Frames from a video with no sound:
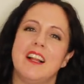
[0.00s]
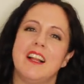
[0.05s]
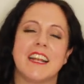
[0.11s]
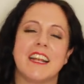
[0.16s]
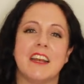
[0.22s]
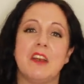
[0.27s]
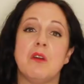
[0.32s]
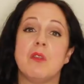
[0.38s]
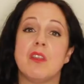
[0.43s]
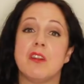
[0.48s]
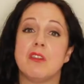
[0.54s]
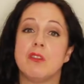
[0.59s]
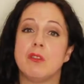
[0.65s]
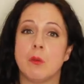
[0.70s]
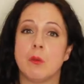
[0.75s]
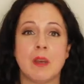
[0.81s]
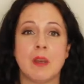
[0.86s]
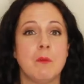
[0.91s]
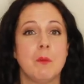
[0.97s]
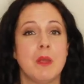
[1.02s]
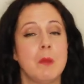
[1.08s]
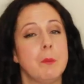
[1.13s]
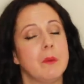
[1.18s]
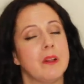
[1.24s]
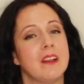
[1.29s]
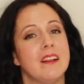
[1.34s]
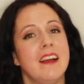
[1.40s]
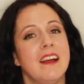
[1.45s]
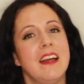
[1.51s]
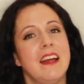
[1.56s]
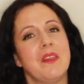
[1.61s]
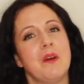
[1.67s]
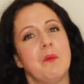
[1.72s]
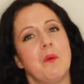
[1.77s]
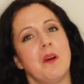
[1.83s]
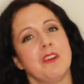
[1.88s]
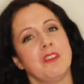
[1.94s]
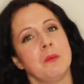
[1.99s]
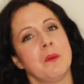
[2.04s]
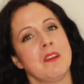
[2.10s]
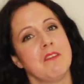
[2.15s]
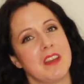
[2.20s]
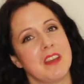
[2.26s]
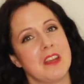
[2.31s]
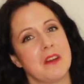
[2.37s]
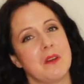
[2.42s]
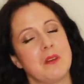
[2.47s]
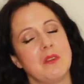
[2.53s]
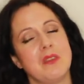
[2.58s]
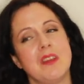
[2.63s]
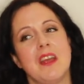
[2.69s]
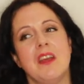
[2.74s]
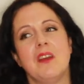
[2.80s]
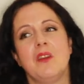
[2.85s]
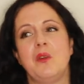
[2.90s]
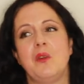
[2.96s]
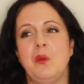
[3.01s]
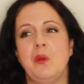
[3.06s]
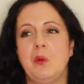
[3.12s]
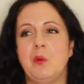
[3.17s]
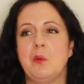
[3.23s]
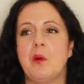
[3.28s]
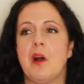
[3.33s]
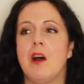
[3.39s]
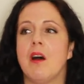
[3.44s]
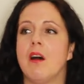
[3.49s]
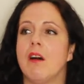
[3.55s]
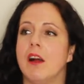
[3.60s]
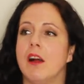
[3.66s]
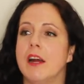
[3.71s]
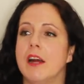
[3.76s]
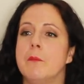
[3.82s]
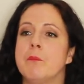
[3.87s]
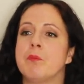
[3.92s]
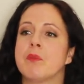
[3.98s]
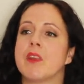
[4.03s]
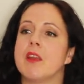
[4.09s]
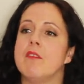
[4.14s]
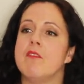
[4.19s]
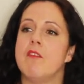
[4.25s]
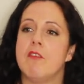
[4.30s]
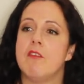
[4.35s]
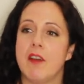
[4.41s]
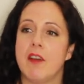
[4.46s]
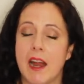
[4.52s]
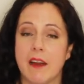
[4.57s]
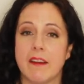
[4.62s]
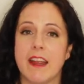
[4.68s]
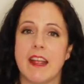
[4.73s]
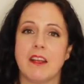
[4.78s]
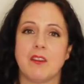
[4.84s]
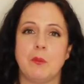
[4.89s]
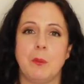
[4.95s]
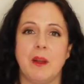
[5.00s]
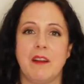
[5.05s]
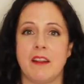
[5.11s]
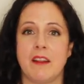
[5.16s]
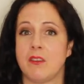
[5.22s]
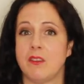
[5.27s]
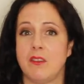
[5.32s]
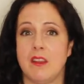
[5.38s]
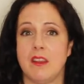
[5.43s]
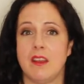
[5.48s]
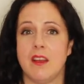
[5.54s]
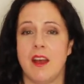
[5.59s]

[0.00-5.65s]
And I know there's so many people that watch my videos who are very experienced